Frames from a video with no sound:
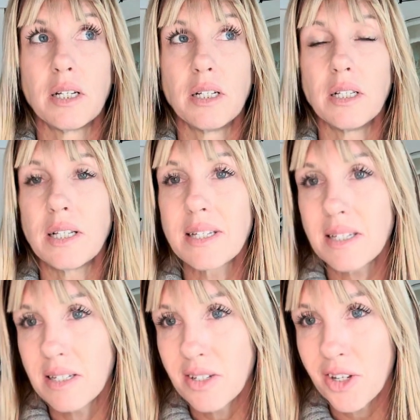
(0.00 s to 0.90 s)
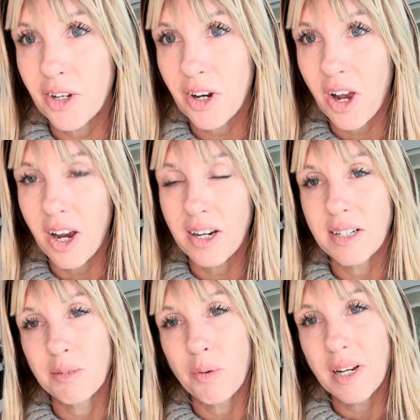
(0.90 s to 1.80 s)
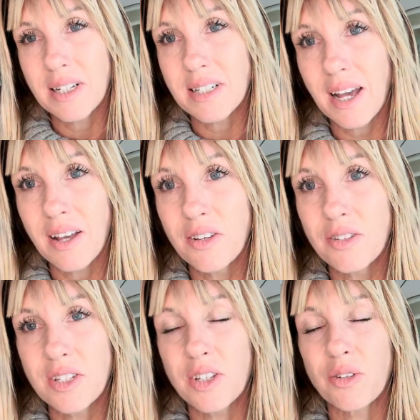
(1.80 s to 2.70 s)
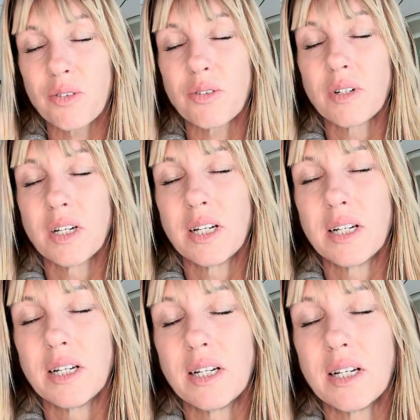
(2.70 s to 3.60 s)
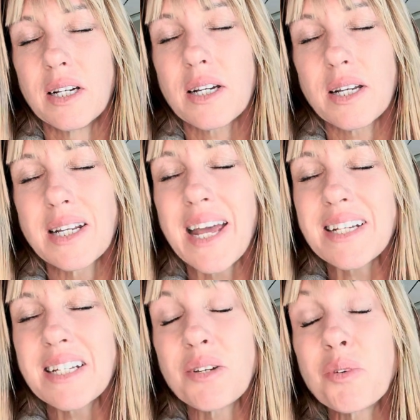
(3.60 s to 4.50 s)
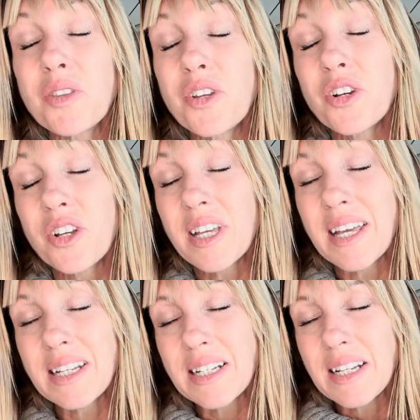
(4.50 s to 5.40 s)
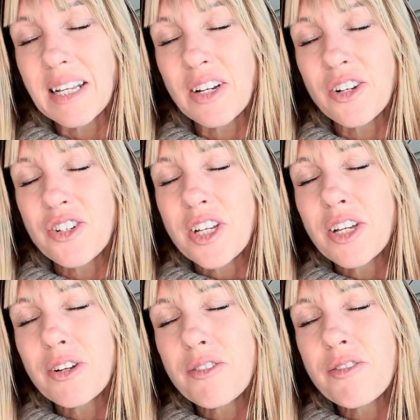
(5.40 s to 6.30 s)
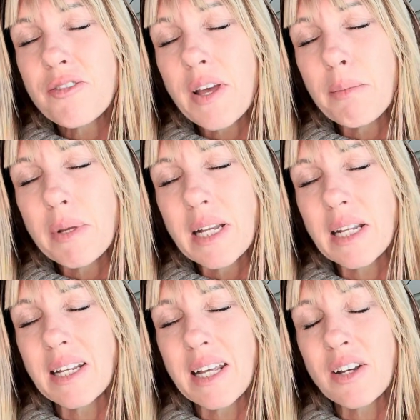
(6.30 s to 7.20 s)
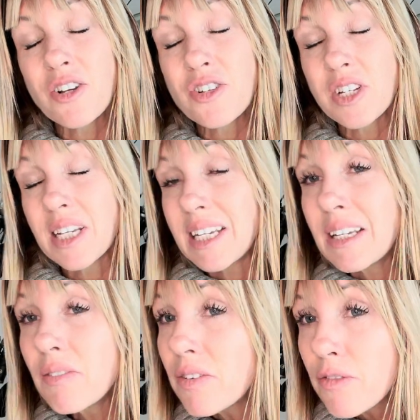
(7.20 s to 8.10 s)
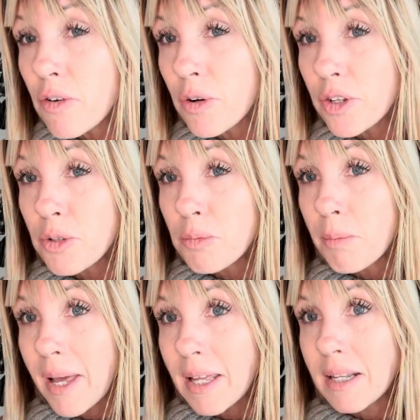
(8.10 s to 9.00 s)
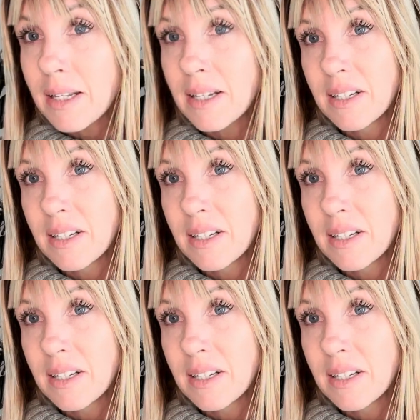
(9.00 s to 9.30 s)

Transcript: Listen to your heart and what it tells you. Connecting with your yin energy, your feminine energy, even for you men.